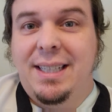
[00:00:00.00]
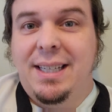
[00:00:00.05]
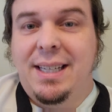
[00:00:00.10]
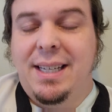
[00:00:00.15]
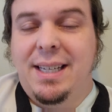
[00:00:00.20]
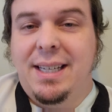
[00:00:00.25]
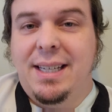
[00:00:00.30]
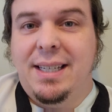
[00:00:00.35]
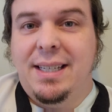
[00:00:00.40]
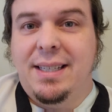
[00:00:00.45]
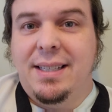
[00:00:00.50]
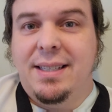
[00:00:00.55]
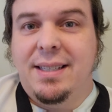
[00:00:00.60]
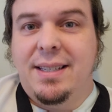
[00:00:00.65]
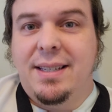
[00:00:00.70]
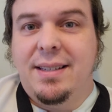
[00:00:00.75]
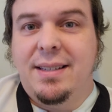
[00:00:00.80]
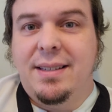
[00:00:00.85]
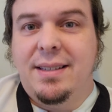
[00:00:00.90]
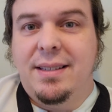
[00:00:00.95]

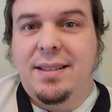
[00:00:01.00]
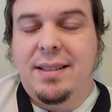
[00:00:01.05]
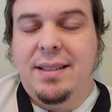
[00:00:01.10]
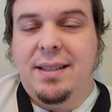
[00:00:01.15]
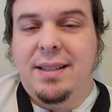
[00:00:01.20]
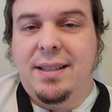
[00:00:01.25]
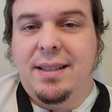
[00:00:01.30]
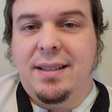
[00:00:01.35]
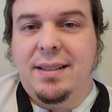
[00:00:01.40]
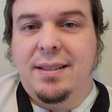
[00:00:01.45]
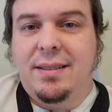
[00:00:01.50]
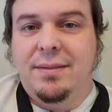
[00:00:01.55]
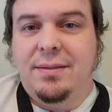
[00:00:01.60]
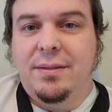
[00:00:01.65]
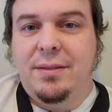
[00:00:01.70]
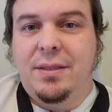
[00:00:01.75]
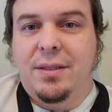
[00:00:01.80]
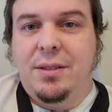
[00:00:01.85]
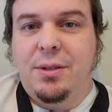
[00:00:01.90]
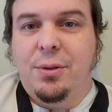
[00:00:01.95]
And
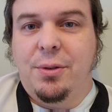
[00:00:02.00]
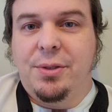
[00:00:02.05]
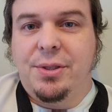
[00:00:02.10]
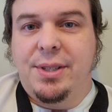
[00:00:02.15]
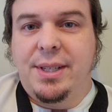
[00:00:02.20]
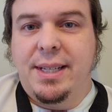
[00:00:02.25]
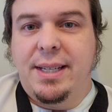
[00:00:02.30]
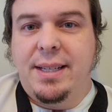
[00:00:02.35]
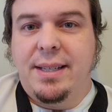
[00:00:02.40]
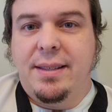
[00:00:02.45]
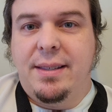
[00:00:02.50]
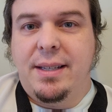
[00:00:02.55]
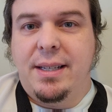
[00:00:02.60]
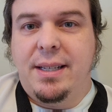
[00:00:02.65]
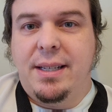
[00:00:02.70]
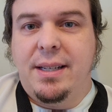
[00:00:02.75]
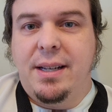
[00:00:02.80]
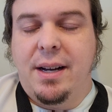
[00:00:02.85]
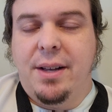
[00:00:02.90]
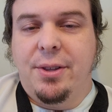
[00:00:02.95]
you'll see
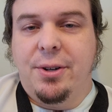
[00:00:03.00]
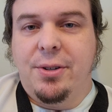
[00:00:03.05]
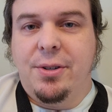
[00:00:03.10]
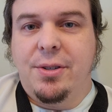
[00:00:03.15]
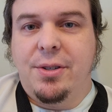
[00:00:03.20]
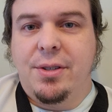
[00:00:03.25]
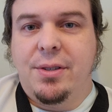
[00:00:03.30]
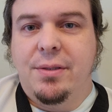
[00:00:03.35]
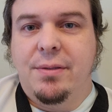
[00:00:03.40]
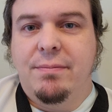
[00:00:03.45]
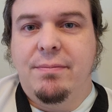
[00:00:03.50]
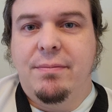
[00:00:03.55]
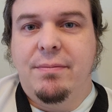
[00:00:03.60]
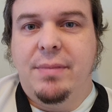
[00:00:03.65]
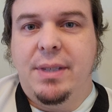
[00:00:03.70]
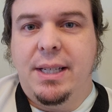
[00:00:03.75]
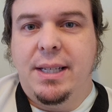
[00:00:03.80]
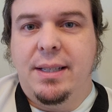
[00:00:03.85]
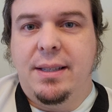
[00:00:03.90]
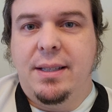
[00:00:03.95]
the others
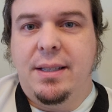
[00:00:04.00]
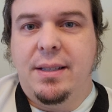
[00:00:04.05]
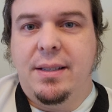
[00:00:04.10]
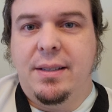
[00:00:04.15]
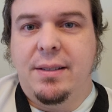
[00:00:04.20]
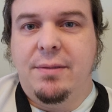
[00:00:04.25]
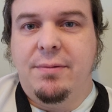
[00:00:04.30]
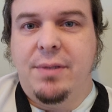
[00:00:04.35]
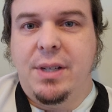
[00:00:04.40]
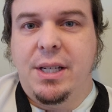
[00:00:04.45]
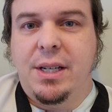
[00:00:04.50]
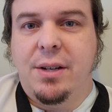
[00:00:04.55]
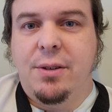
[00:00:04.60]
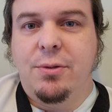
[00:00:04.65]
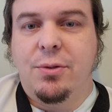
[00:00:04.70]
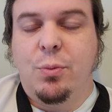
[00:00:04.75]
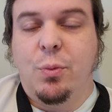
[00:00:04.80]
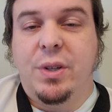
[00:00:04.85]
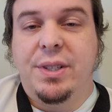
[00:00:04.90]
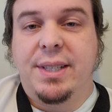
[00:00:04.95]
in the
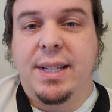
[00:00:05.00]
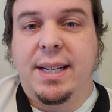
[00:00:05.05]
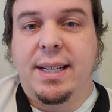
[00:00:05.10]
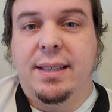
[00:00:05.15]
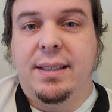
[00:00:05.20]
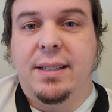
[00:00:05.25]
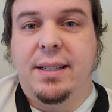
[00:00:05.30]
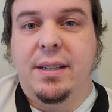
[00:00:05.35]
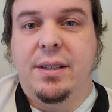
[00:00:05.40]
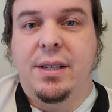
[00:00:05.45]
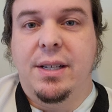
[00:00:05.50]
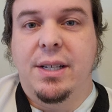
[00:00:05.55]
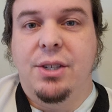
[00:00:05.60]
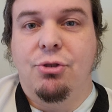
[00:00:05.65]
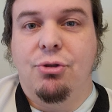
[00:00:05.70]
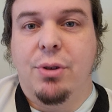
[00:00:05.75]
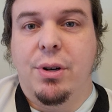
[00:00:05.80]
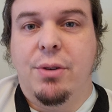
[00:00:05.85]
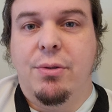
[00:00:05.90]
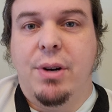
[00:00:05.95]
videos once I get the
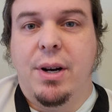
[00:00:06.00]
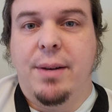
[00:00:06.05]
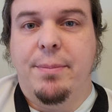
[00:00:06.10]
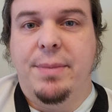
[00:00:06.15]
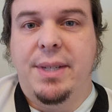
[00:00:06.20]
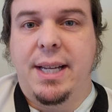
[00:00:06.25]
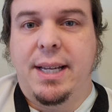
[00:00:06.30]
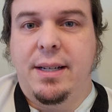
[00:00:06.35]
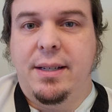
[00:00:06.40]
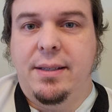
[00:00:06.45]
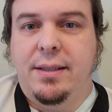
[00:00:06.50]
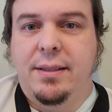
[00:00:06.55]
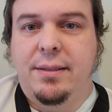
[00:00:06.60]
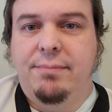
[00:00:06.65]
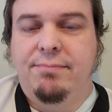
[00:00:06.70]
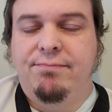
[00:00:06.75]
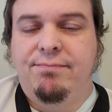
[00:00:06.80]
intro updated.